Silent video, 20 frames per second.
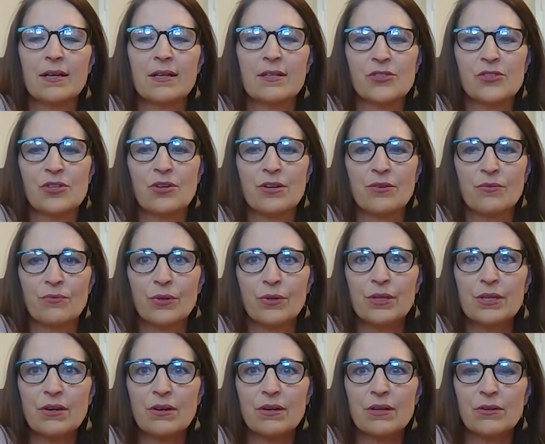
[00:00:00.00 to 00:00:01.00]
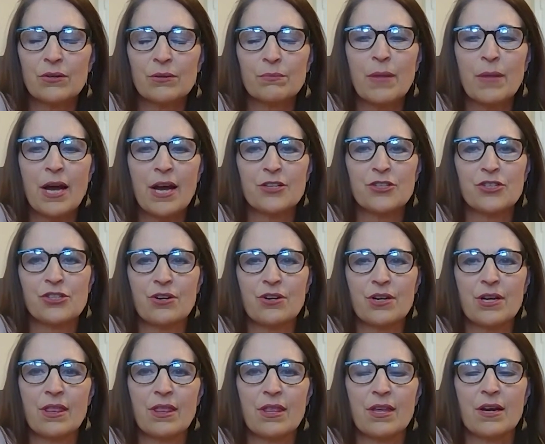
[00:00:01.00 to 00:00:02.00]
I started really on my
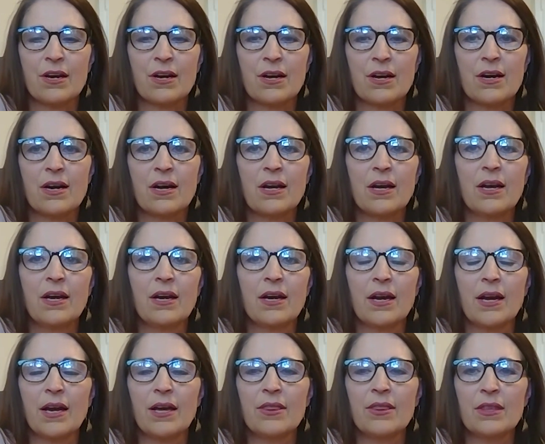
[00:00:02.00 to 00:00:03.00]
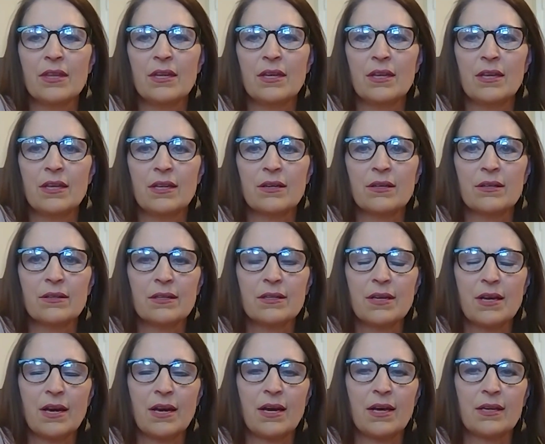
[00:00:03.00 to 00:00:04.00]
journey there, and then
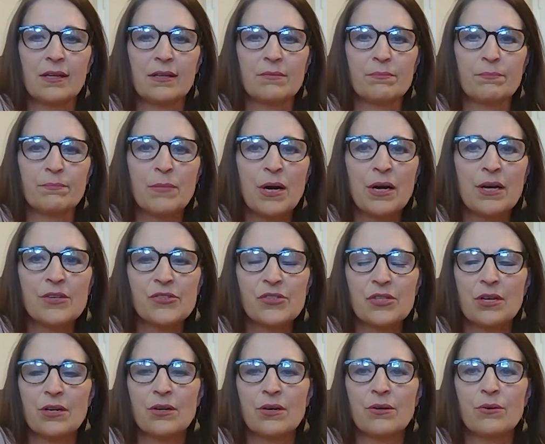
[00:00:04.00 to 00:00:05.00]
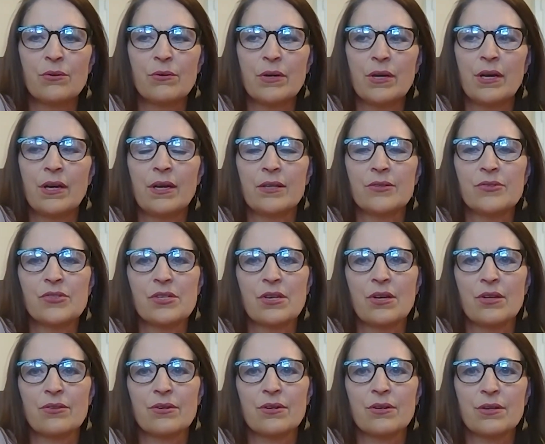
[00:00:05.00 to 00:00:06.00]
at MISO and
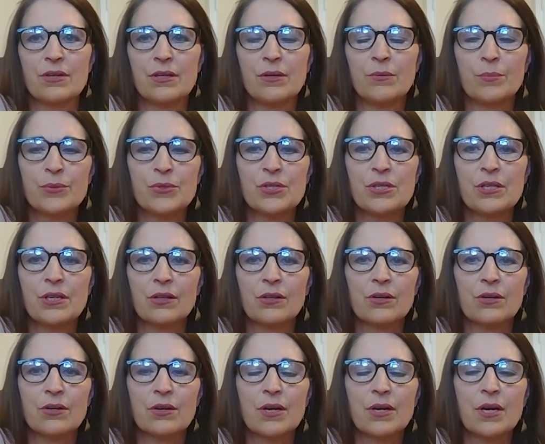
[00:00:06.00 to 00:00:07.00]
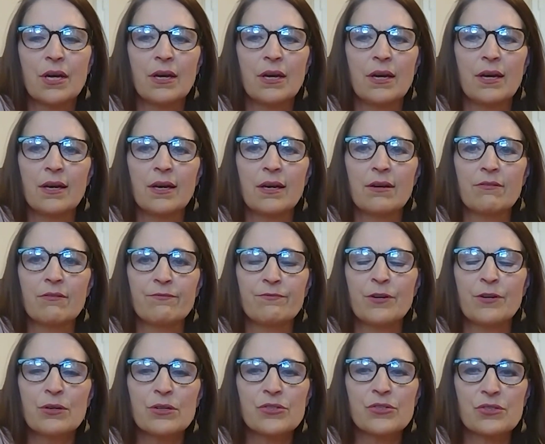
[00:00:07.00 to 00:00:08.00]
Southern in particular,
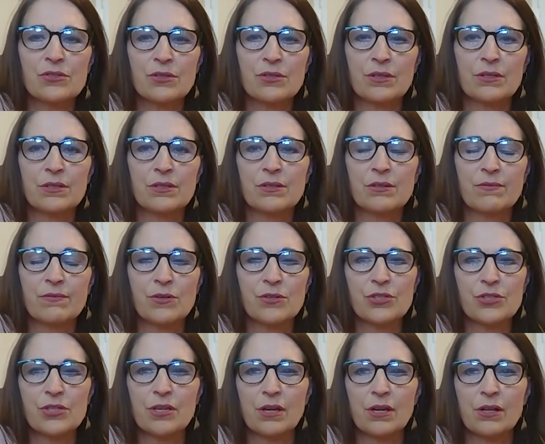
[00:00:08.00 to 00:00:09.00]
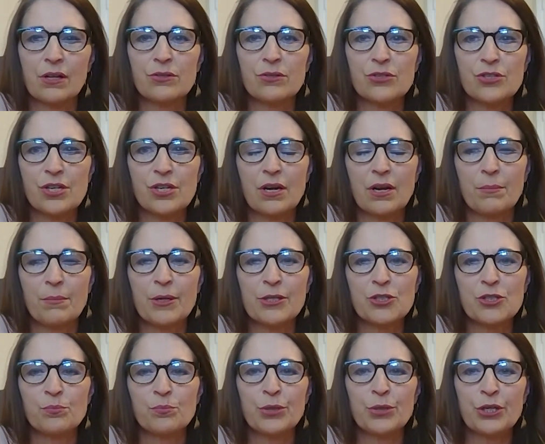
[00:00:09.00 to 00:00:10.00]
focused on diversity and inclusion in a
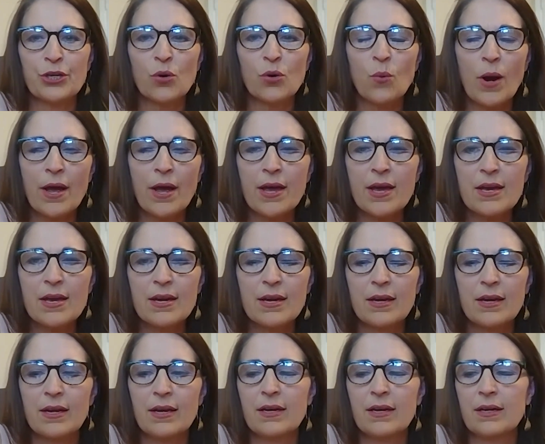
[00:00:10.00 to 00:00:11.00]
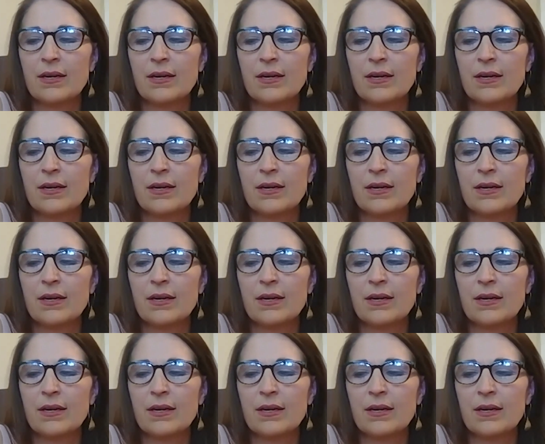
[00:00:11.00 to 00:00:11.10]
much bigger way.